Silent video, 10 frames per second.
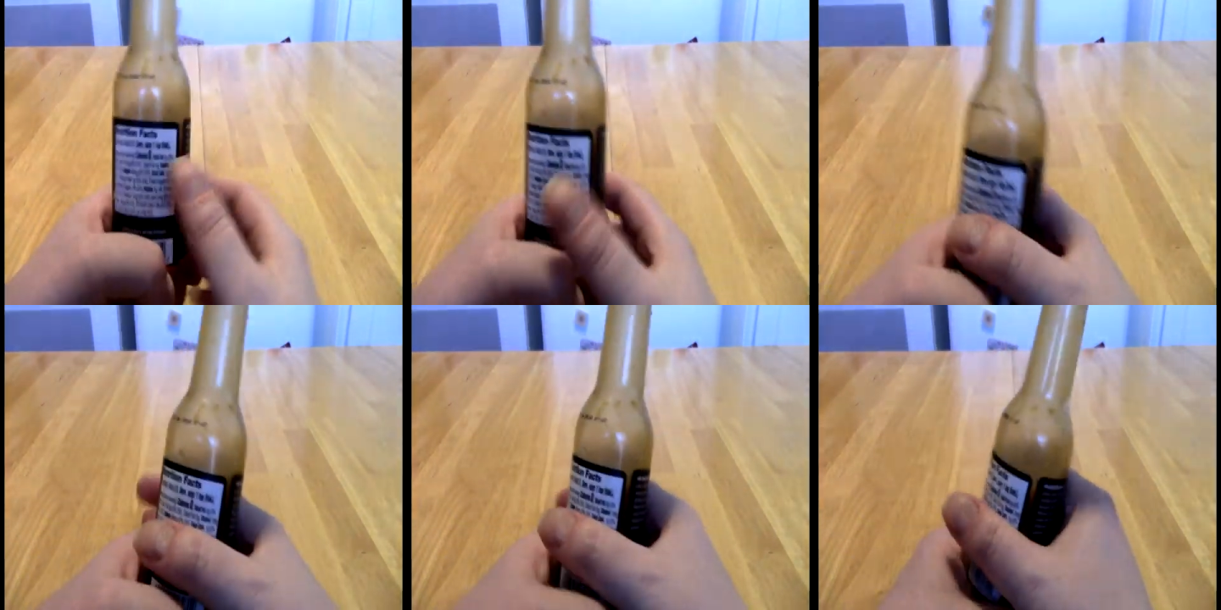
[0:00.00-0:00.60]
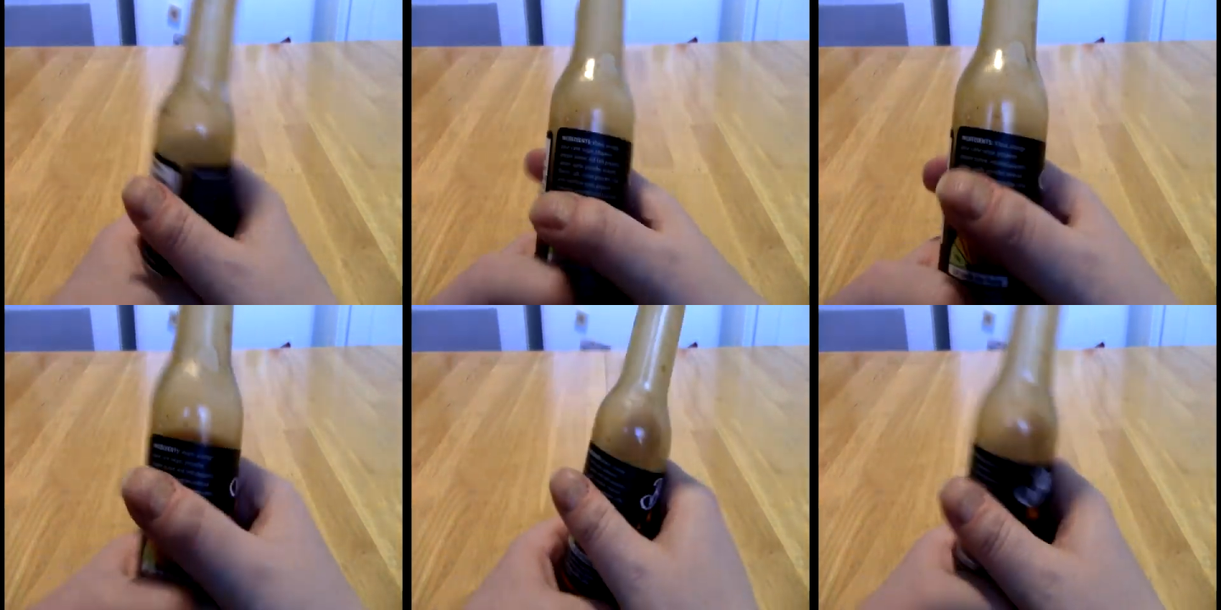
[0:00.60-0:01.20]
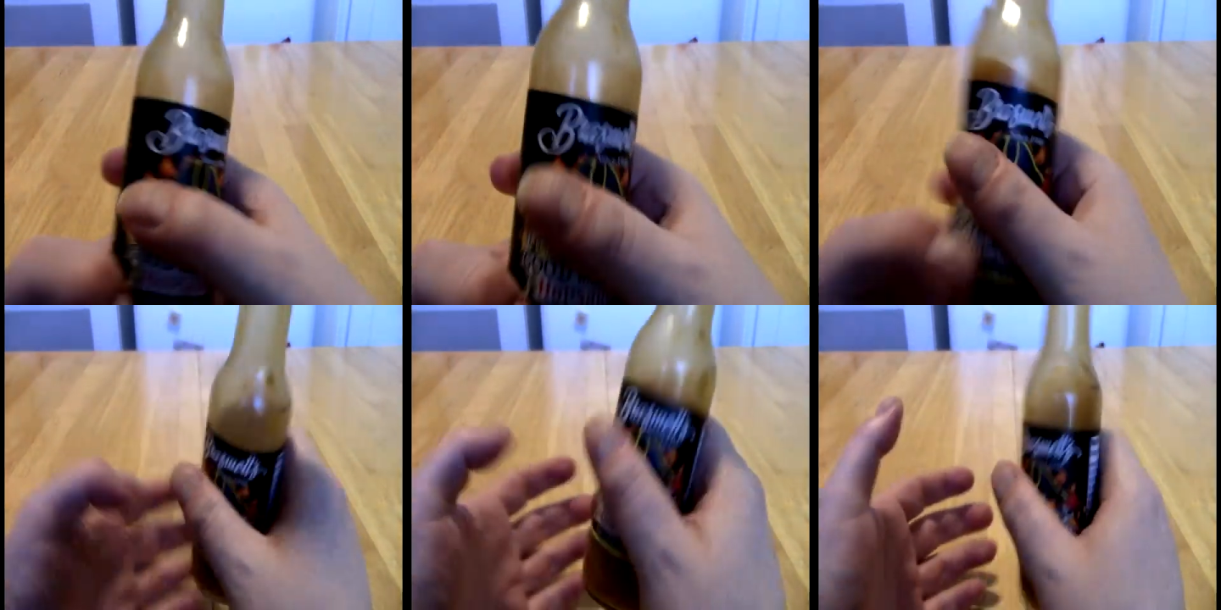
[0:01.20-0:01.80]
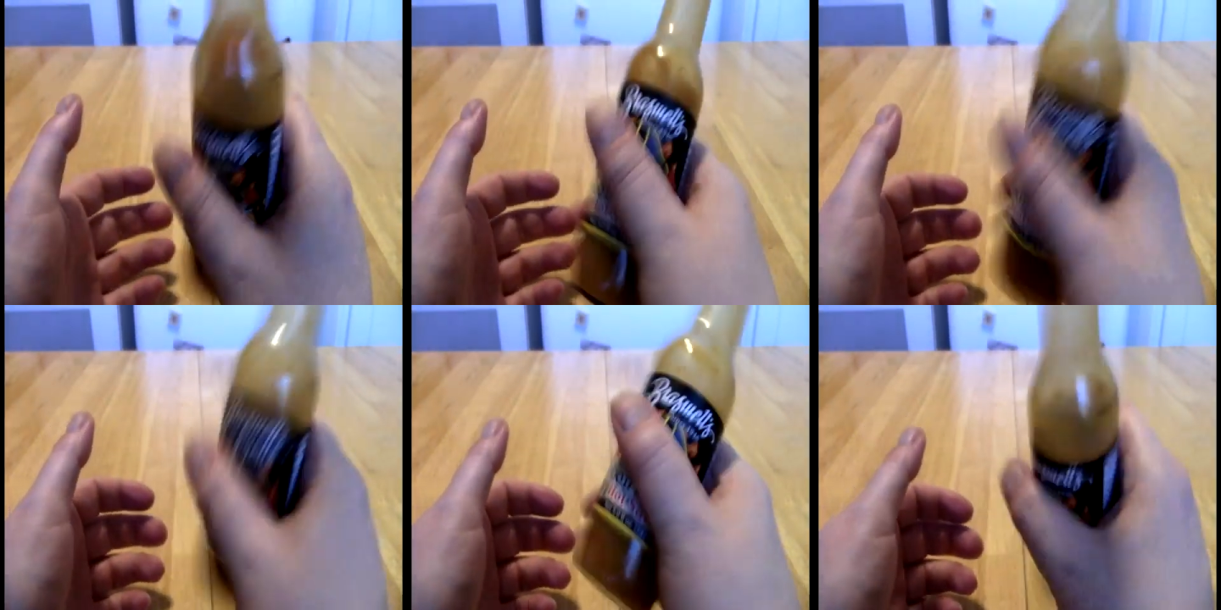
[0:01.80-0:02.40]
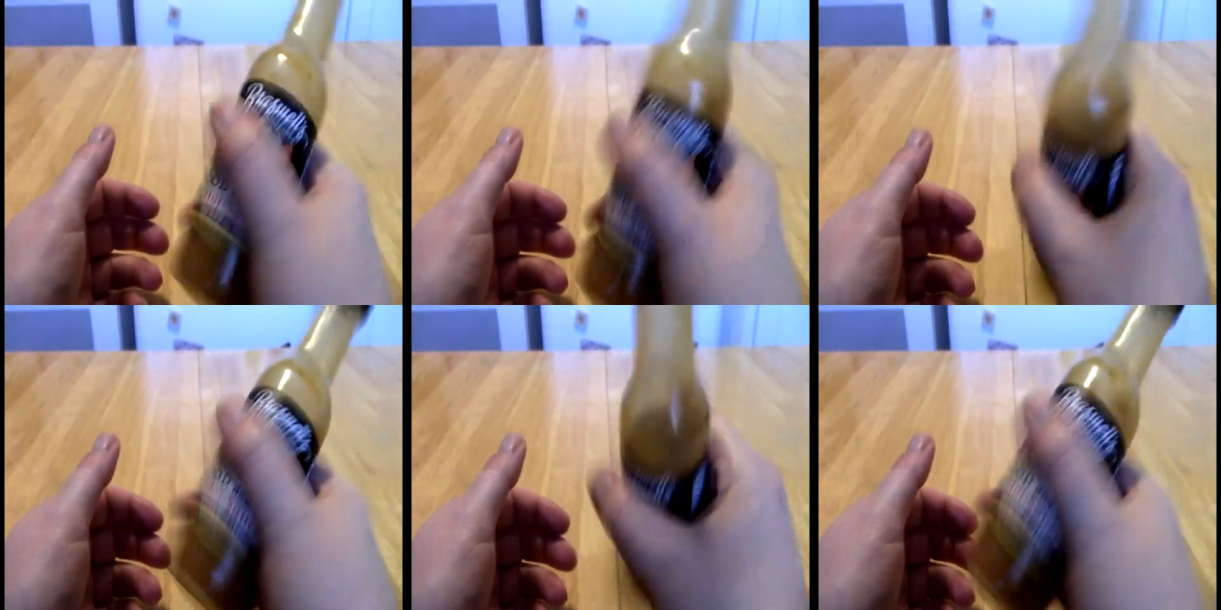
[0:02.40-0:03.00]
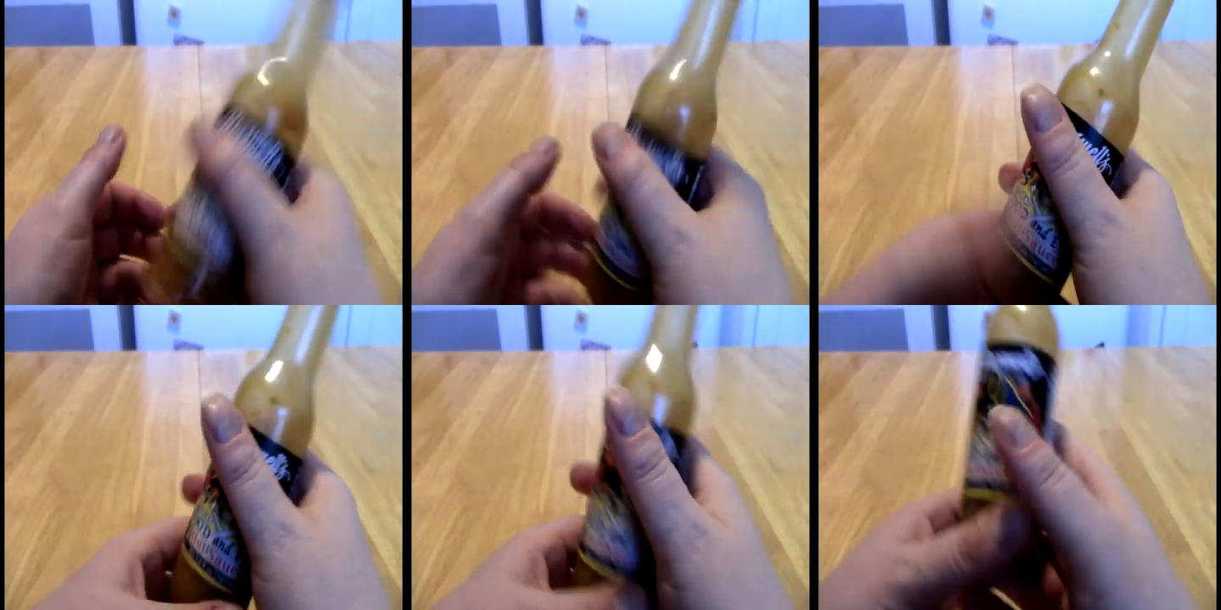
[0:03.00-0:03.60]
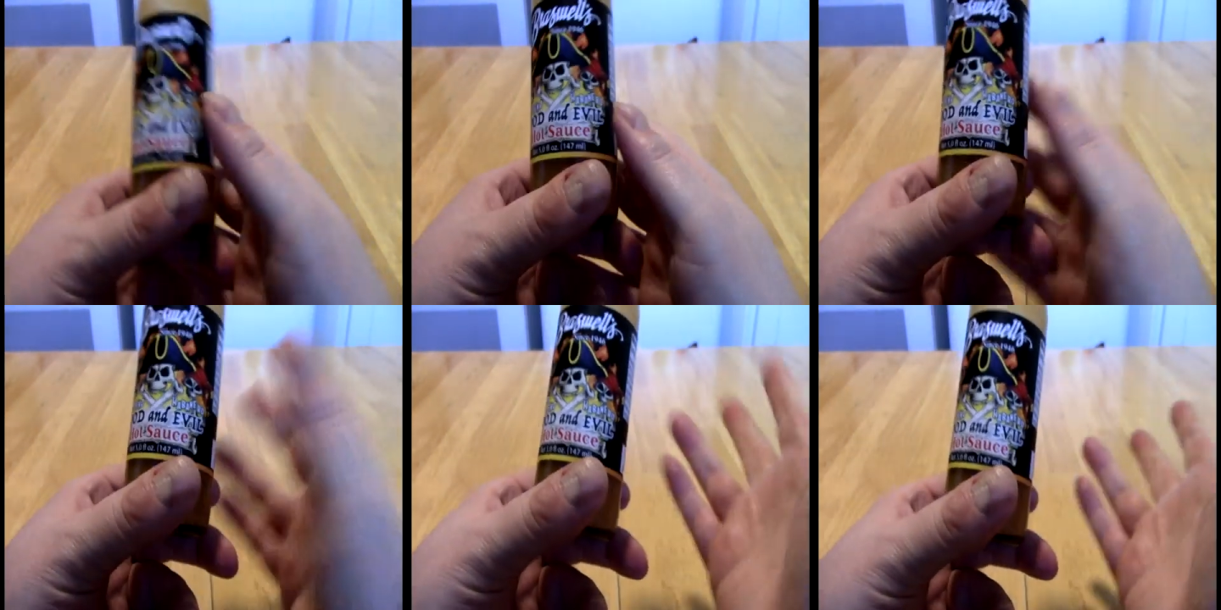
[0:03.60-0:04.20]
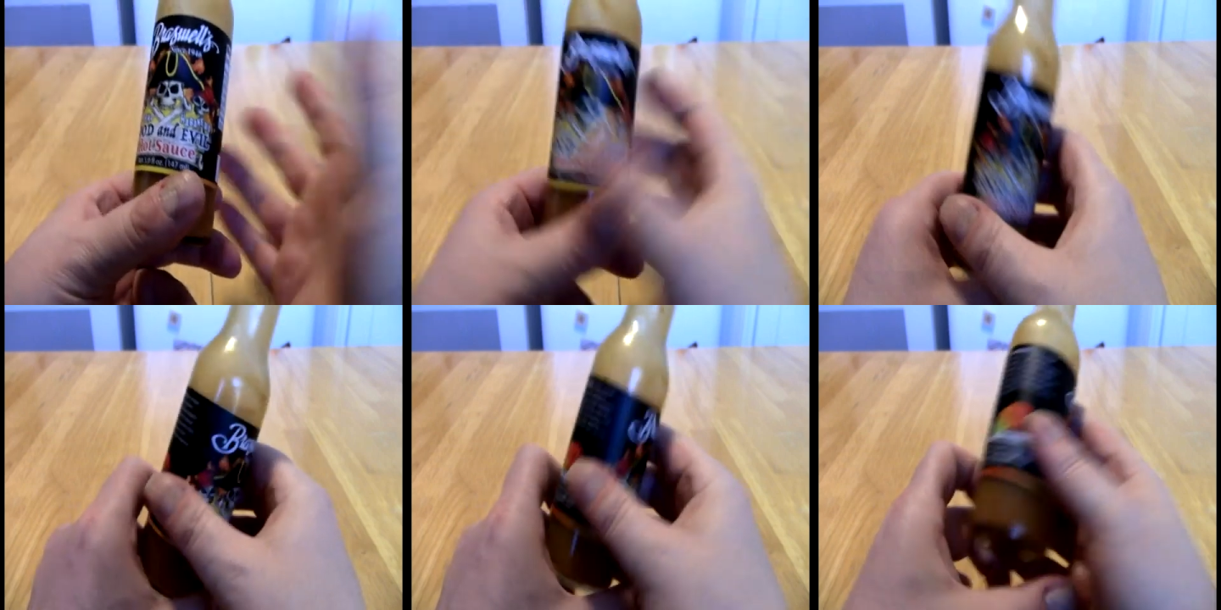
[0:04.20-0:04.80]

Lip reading: Nobody's mouth can be seen.